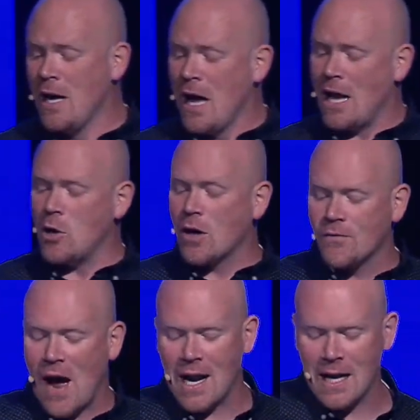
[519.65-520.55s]
And you can
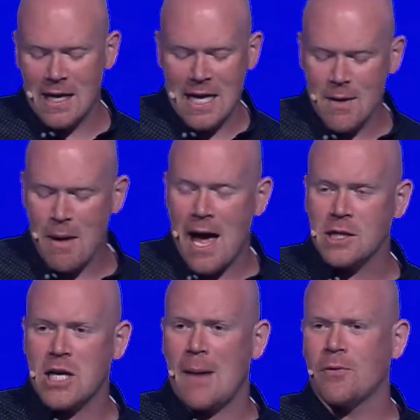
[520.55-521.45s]
find it in Nehemiah
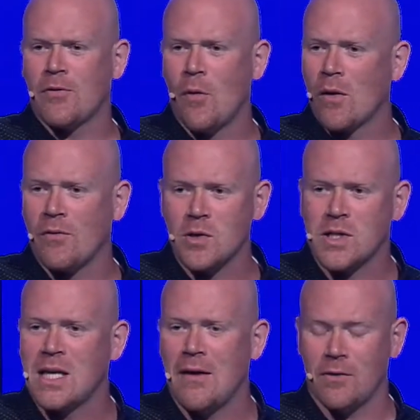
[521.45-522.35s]
chapter 4, verse
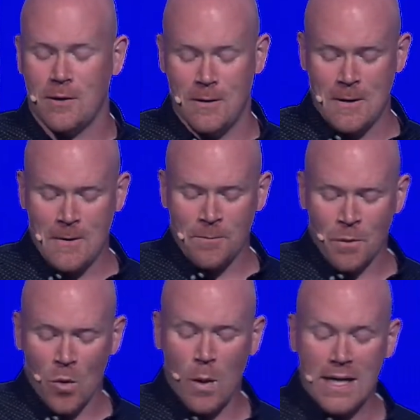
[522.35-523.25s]
7,
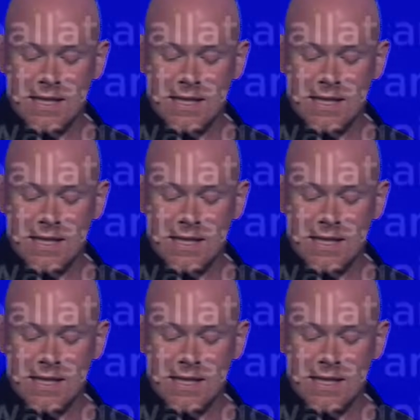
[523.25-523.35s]
when it